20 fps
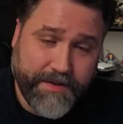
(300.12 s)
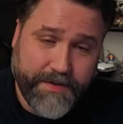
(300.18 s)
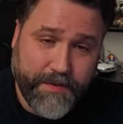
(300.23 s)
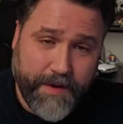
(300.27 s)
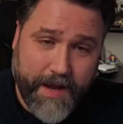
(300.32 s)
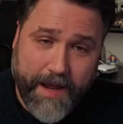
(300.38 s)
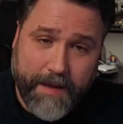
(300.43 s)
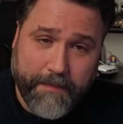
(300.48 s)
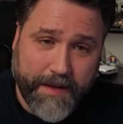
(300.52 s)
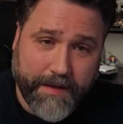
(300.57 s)
you
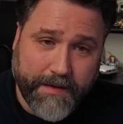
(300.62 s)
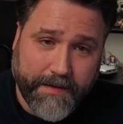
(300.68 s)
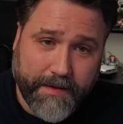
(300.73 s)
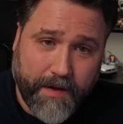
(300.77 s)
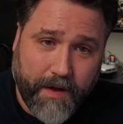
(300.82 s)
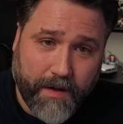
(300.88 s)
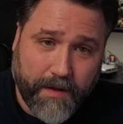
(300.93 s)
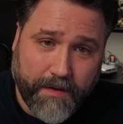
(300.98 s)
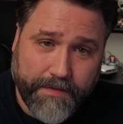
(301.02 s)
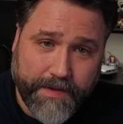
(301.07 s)
name it.
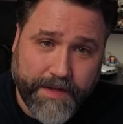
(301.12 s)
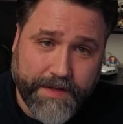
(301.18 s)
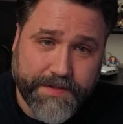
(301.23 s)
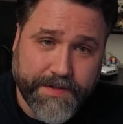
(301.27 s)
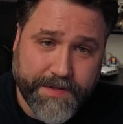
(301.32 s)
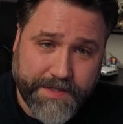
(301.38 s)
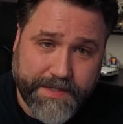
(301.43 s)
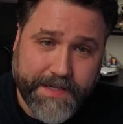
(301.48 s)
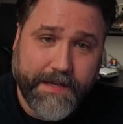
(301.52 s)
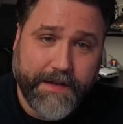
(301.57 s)
All of these
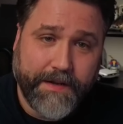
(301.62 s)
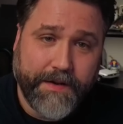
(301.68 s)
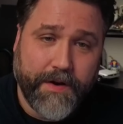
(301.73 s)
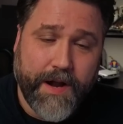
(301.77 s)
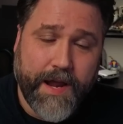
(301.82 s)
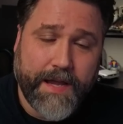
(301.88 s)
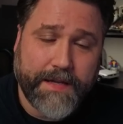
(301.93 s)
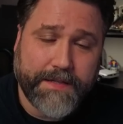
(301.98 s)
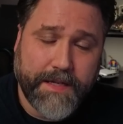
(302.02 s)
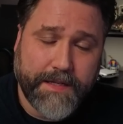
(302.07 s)
are seeing your
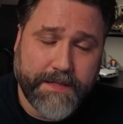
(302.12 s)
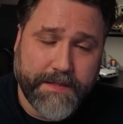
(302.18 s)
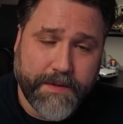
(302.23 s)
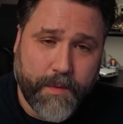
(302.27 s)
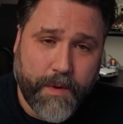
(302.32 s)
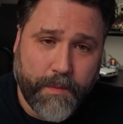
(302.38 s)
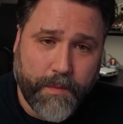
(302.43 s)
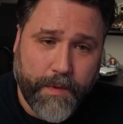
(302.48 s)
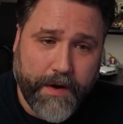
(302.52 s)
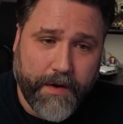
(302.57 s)
assets in
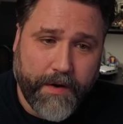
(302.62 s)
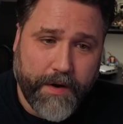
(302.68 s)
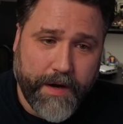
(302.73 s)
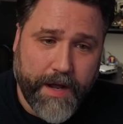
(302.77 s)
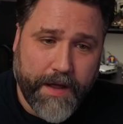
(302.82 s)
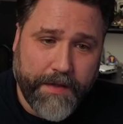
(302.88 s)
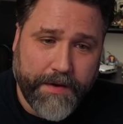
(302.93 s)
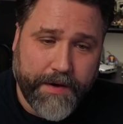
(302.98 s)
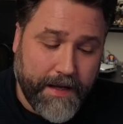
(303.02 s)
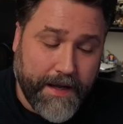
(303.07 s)
one way or
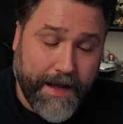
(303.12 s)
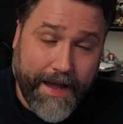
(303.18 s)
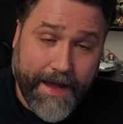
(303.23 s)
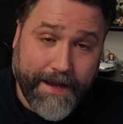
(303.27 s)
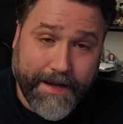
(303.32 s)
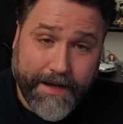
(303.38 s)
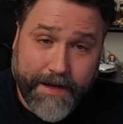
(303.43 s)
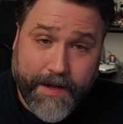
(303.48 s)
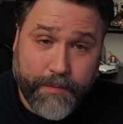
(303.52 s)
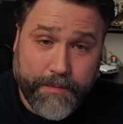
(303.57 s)
another. And
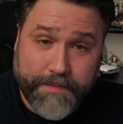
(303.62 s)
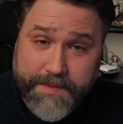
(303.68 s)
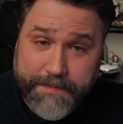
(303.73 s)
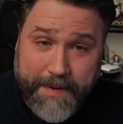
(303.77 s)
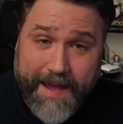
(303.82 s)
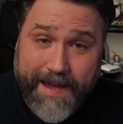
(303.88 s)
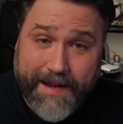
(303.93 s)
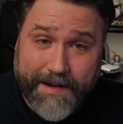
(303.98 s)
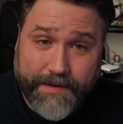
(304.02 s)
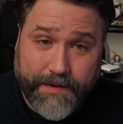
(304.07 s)
it comes
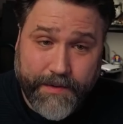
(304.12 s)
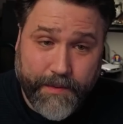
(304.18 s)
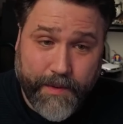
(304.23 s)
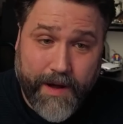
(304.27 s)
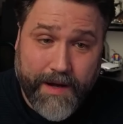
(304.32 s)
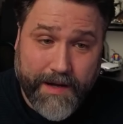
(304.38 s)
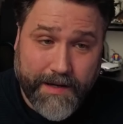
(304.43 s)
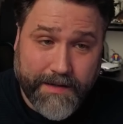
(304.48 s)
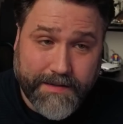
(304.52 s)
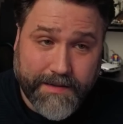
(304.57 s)
back to,
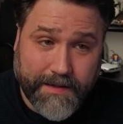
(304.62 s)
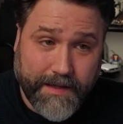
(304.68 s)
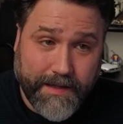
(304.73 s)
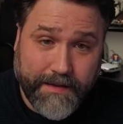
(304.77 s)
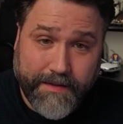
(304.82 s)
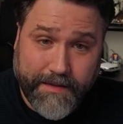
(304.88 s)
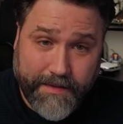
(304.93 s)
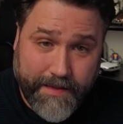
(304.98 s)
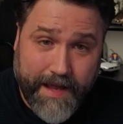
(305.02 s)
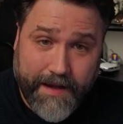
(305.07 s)

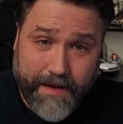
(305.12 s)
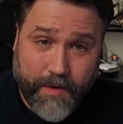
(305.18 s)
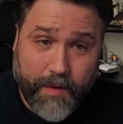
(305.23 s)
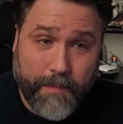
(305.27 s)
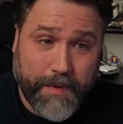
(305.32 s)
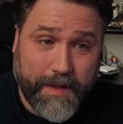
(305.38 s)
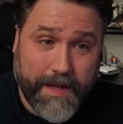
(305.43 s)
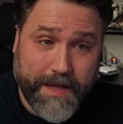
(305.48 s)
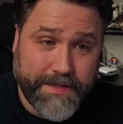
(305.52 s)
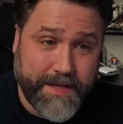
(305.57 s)
honestly, that
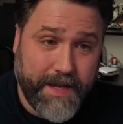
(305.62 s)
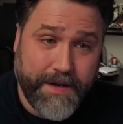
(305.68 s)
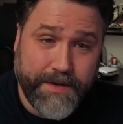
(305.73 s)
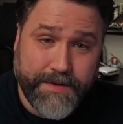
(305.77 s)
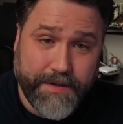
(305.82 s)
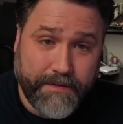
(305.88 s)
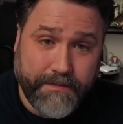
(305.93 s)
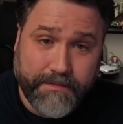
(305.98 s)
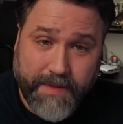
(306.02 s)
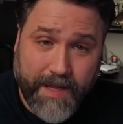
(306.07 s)

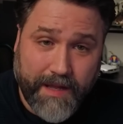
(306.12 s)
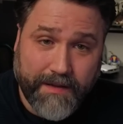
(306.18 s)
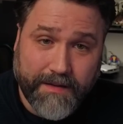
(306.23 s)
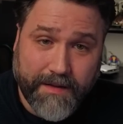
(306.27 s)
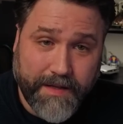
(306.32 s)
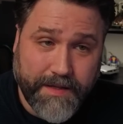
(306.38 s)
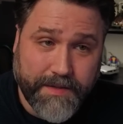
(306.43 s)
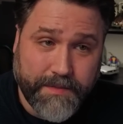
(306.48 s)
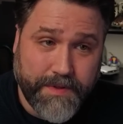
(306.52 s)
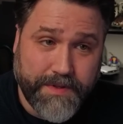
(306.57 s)
normalization that
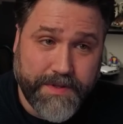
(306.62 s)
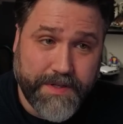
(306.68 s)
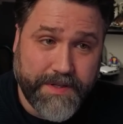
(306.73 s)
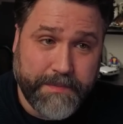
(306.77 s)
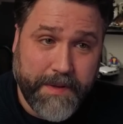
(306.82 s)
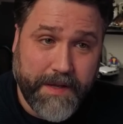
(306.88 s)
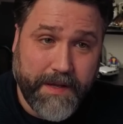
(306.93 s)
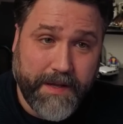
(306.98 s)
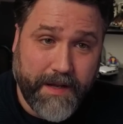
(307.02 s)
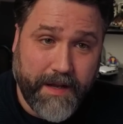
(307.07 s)
Liz was just
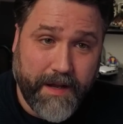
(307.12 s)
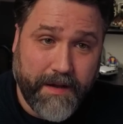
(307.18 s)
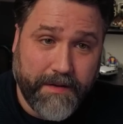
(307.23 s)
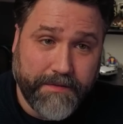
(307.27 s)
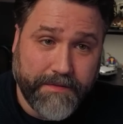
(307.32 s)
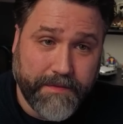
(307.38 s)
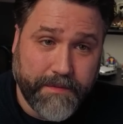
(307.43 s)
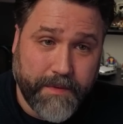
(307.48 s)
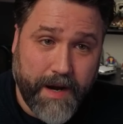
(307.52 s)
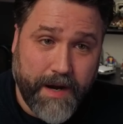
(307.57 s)
speaking
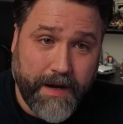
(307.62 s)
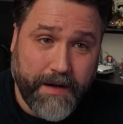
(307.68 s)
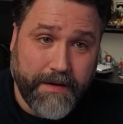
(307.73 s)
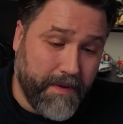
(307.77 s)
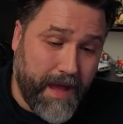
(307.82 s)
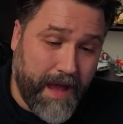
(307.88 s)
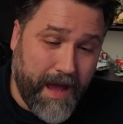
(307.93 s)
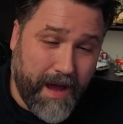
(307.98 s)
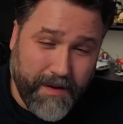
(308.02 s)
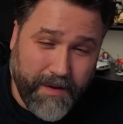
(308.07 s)
of, right?
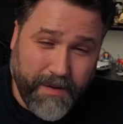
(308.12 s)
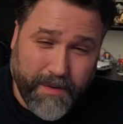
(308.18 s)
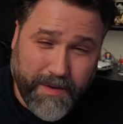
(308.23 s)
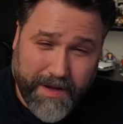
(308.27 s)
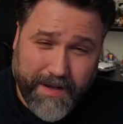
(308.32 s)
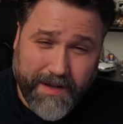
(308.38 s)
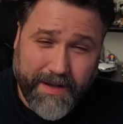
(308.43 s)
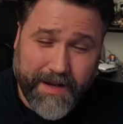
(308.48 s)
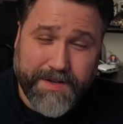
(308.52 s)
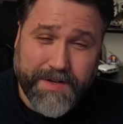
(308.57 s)
How do you
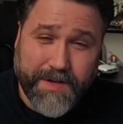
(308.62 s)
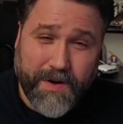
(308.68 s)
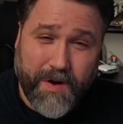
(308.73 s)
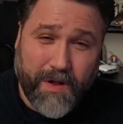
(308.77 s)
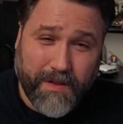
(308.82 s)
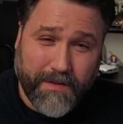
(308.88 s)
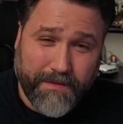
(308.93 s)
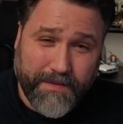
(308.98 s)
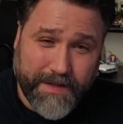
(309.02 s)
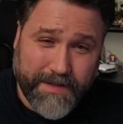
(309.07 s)
condition
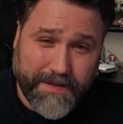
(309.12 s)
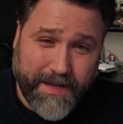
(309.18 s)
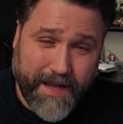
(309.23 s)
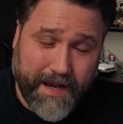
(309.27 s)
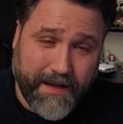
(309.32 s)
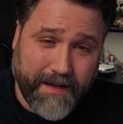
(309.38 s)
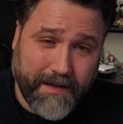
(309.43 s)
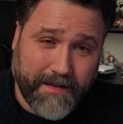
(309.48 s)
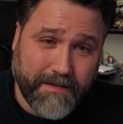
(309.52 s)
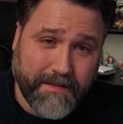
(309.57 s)
all of this
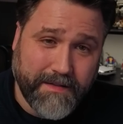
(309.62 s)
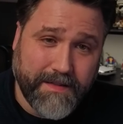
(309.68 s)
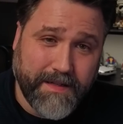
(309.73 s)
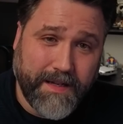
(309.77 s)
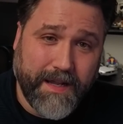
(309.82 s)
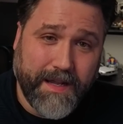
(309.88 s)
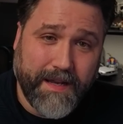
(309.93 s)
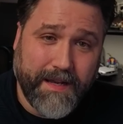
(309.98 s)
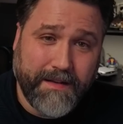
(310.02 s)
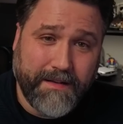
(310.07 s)
data to
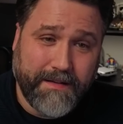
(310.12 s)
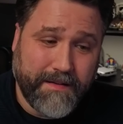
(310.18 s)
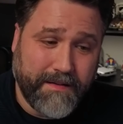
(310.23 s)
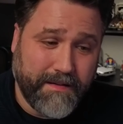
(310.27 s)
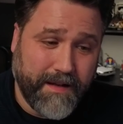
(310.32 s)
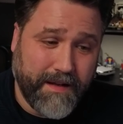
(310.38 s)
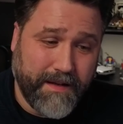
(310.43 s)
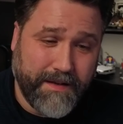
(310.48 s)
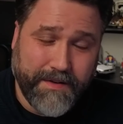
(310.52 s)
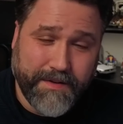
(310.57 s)
get it
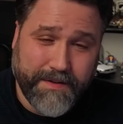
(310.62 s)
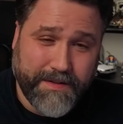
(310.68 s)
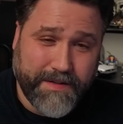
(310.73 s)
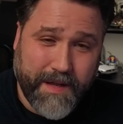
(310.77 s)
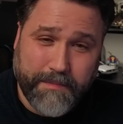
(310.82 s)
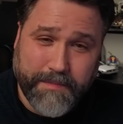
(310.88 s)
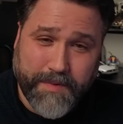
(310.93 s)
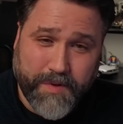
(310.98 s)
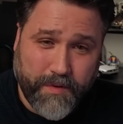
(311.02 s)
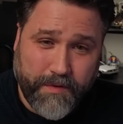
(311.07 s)
into
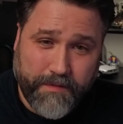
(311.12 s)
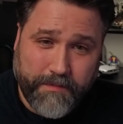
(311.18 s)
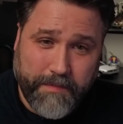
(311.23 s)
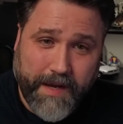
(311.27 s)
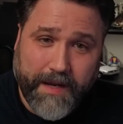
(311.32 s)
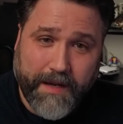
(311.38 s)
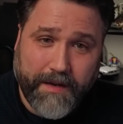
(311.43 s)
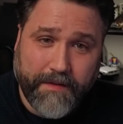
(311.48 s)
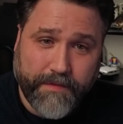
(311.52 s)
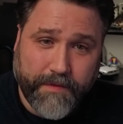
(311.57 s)
some sort of
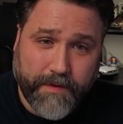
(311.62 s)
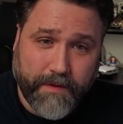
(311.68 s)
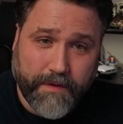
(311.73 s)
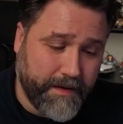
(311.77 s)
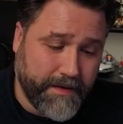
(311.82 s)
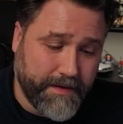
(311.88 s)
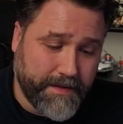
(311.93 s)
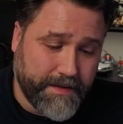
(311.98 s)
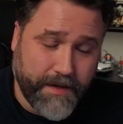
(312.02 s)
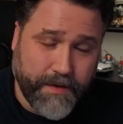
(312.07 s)
meaningful
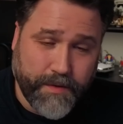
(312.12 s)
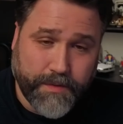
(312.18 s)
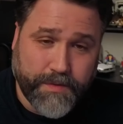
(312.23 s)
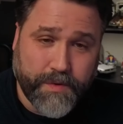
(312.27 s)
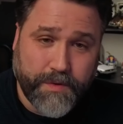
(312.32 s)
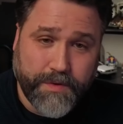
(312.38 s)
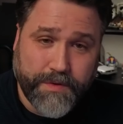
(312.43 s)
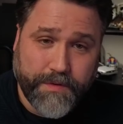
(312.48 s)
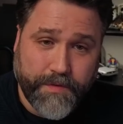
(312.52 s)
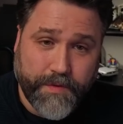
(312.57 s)
single
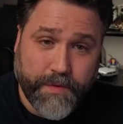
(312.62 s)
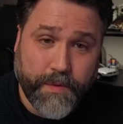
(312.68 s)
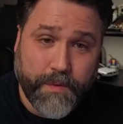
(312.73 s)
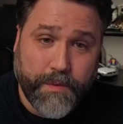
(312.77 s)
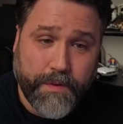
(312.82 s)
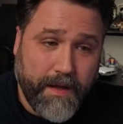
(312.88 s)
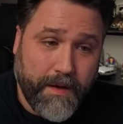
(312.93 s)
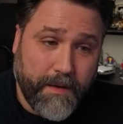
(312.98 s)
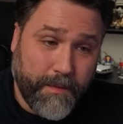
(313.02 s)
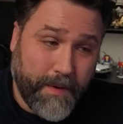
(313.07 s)
source of
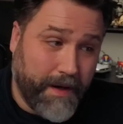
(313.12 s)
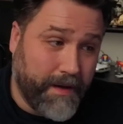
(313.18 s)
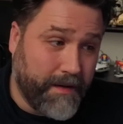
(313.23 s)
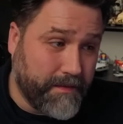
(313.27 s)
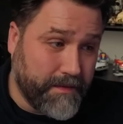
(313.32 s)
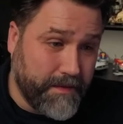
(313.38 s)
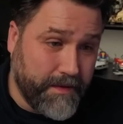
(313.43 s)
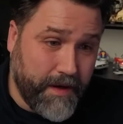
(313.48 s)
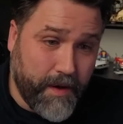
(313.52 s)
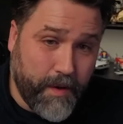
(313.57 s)
truth?
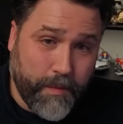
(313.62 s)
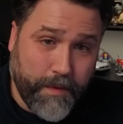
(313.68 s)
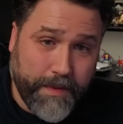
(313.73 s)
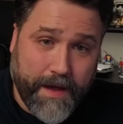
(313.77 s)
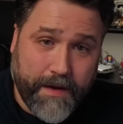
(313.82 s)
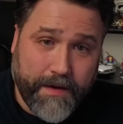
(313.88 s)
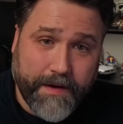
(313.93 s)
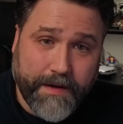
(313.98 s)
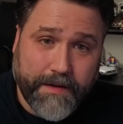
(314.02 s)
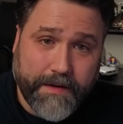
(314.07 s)
Well,
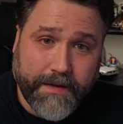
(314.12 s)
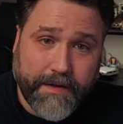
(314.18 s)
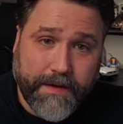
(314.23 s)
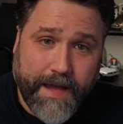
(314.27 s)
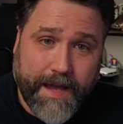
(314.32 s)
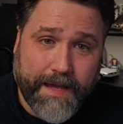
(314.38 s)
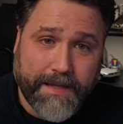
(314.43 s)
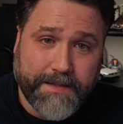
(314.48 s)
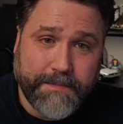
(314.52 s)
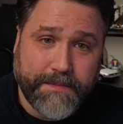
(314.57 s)
without a
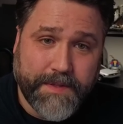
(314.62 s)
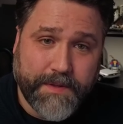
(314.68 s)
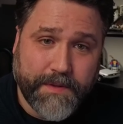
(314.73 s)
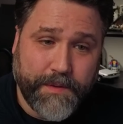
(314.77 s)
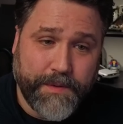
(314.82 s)
CAASM solution,